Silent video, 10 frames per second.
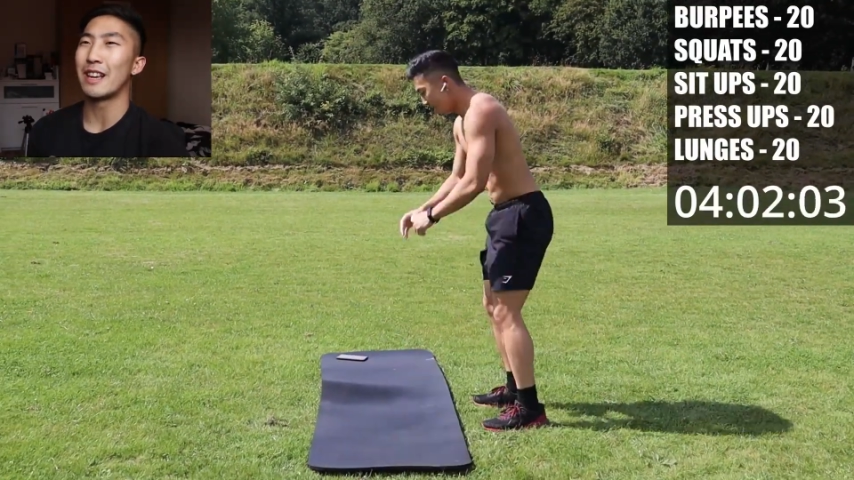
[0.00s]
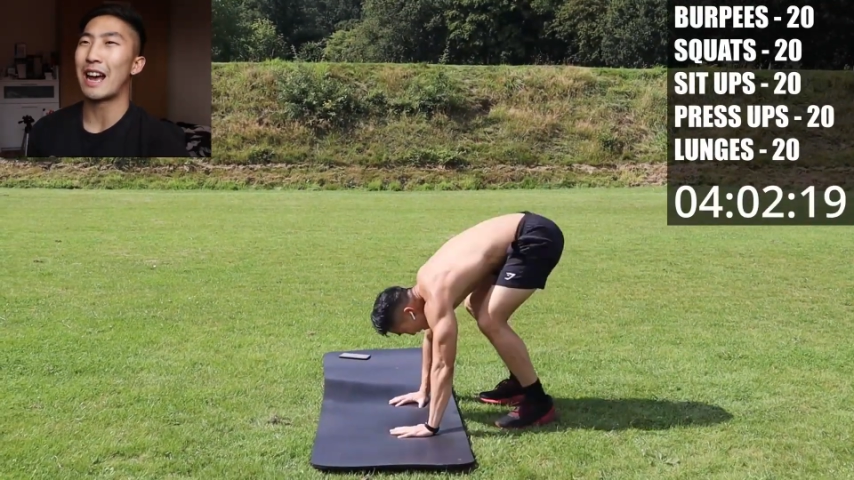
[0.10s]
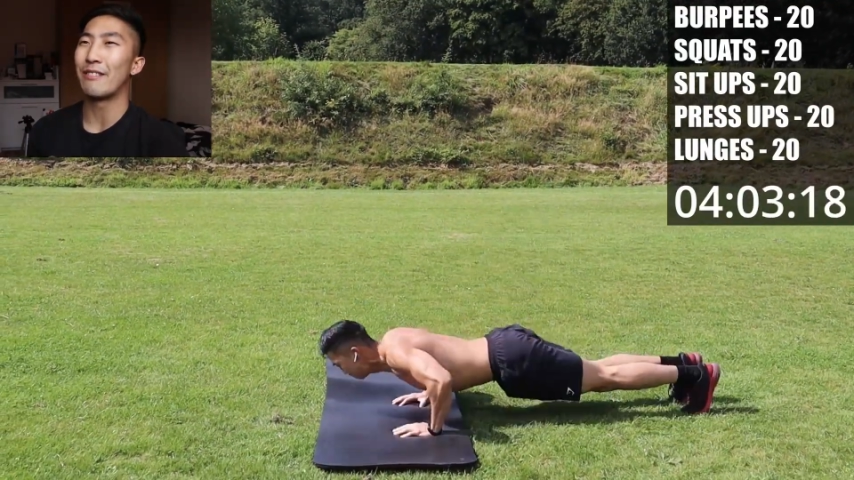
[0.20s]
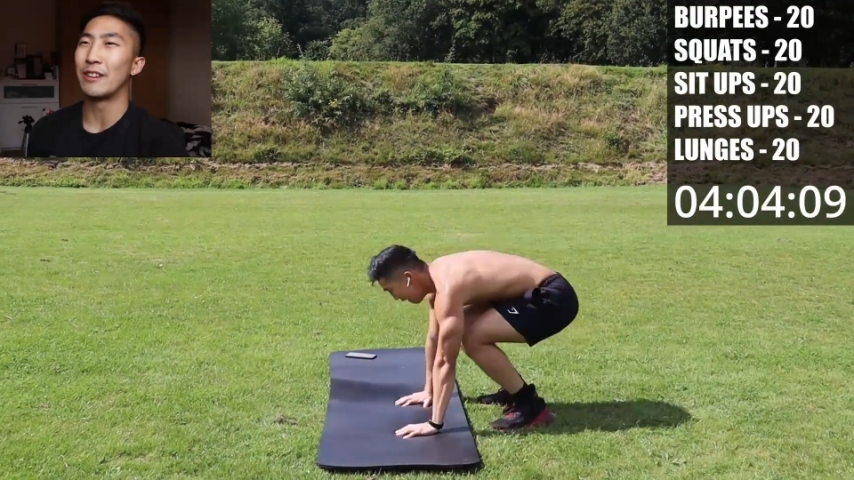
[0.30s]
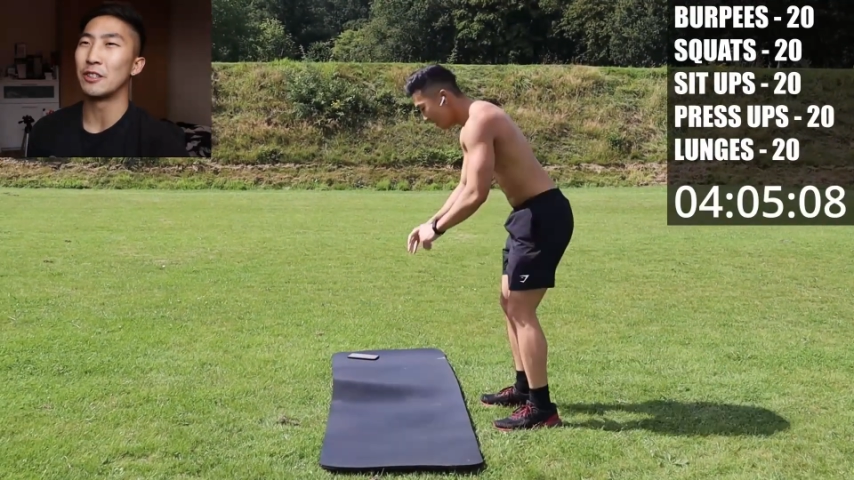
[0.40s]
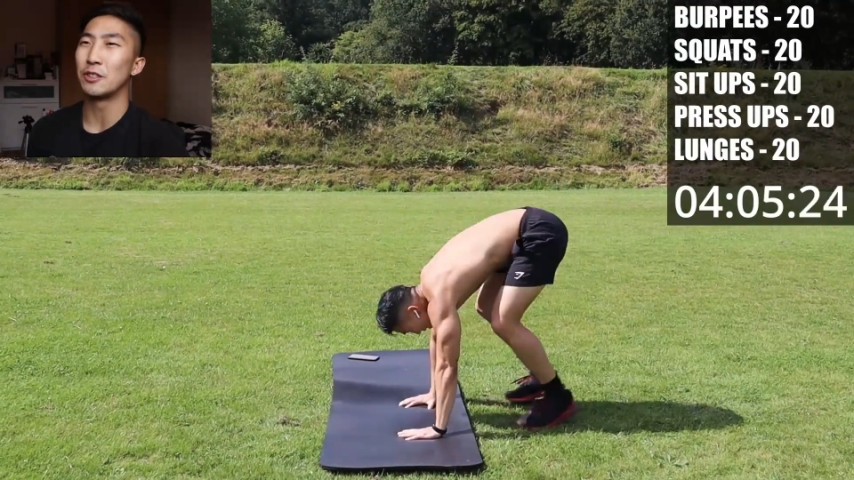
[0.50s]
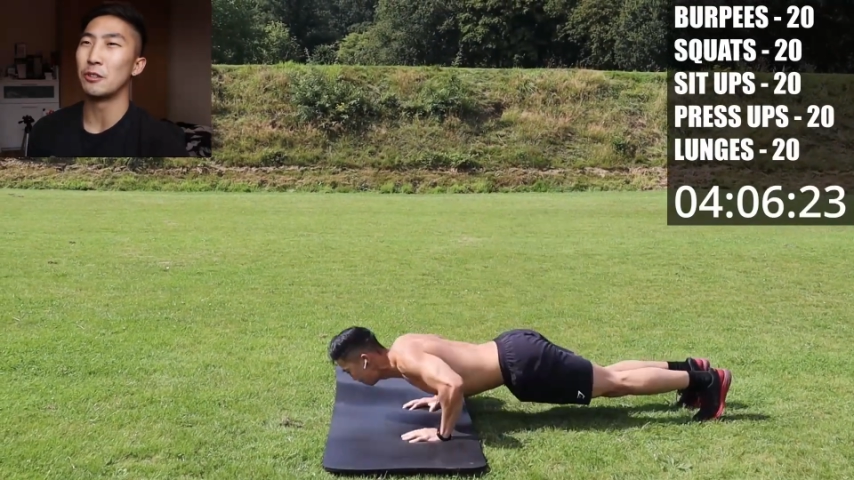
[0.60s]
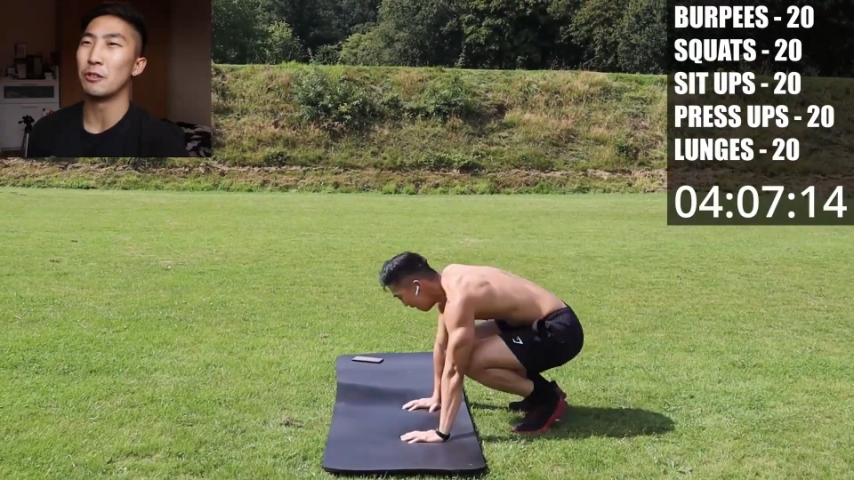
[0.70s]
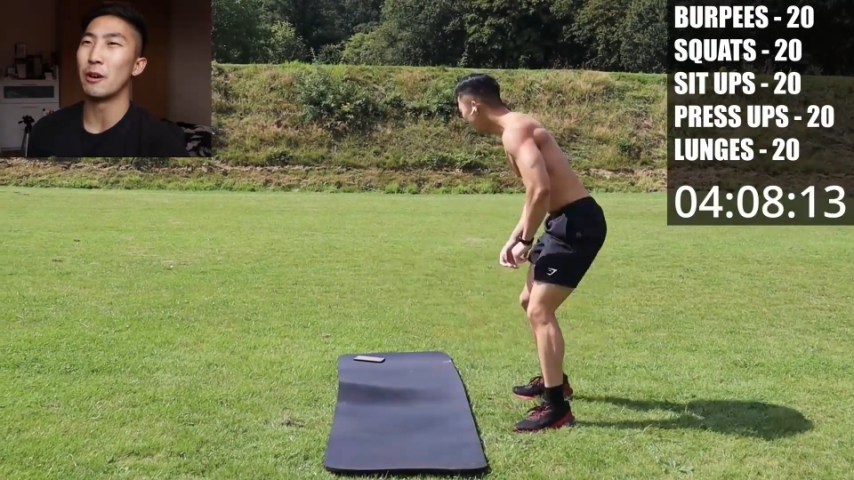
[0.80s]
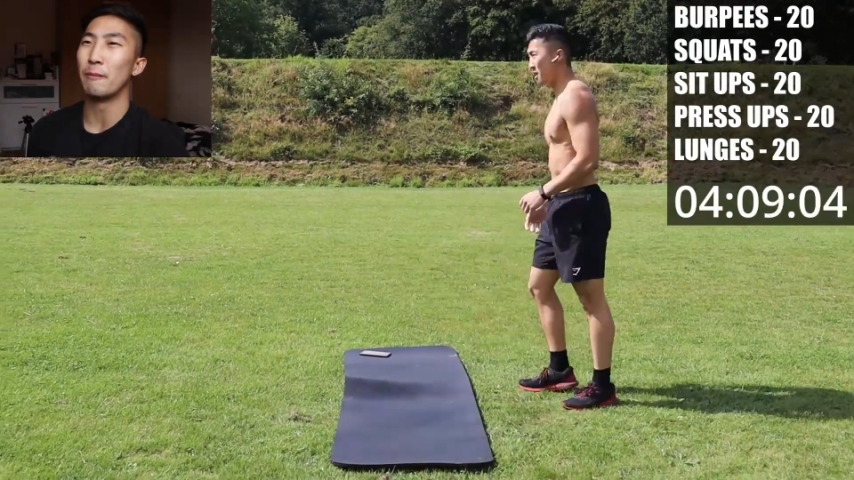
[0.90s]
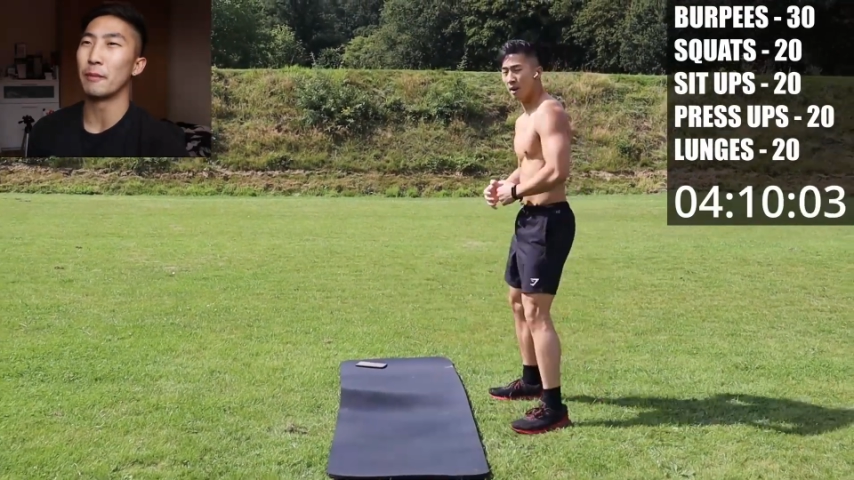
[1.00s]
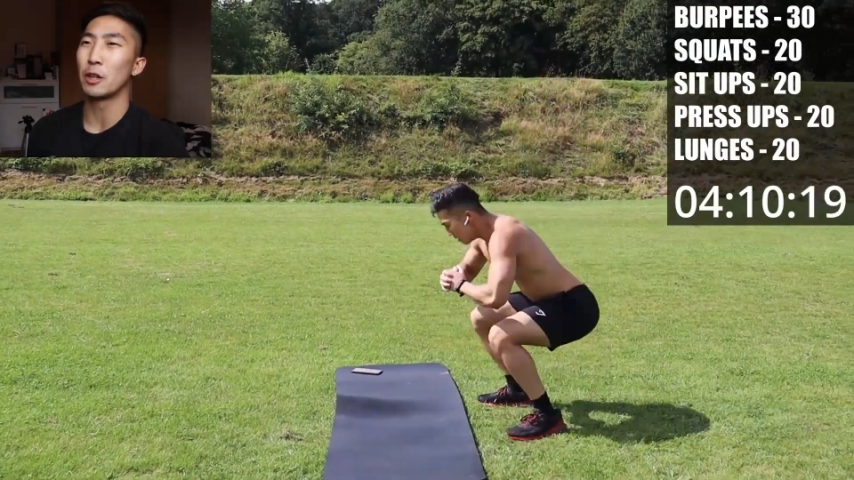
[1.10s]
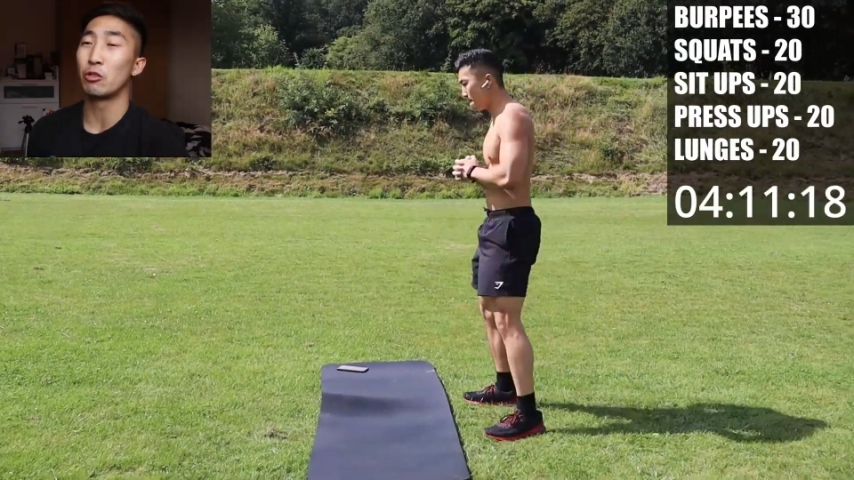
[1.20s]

having to um,